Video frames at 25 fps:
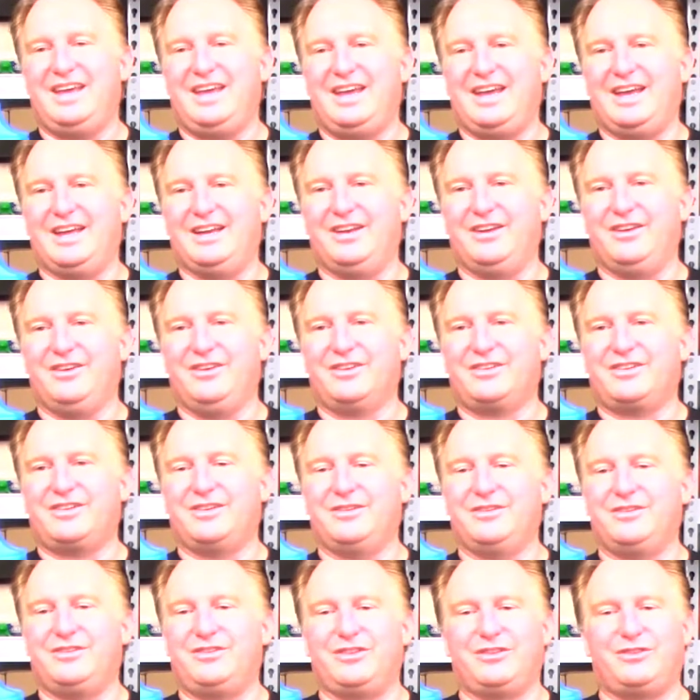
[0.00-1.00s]
And it looked
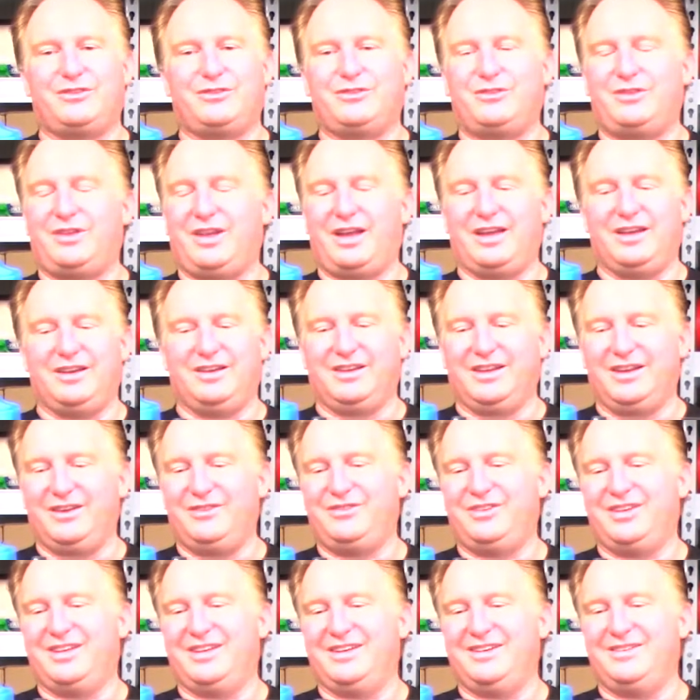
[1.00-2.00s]
just, I
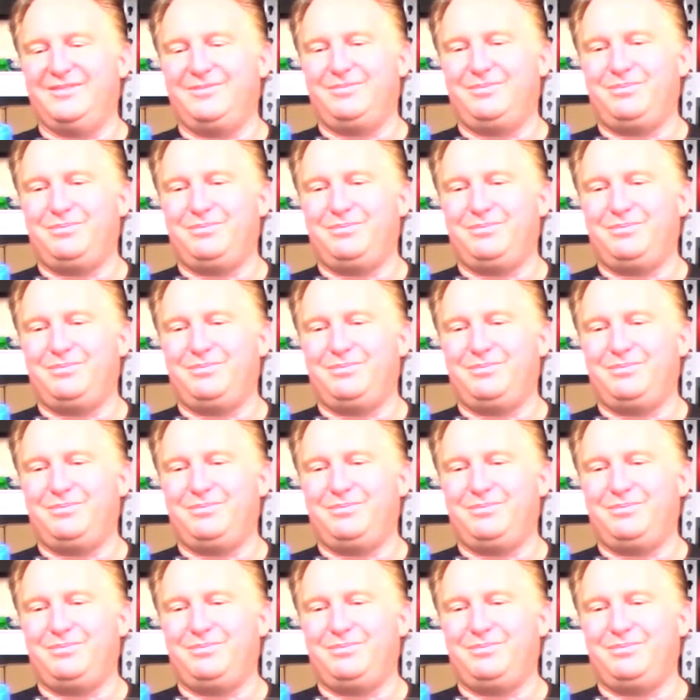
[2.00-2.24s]
loved it.